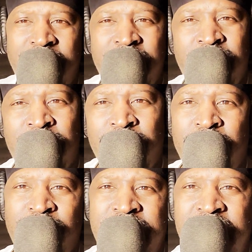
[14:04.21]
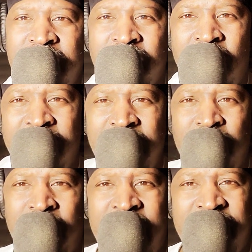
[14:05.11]
his jewelry and all his
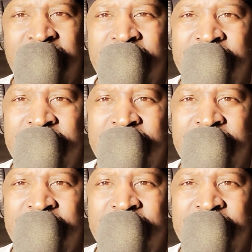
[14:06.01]
watches,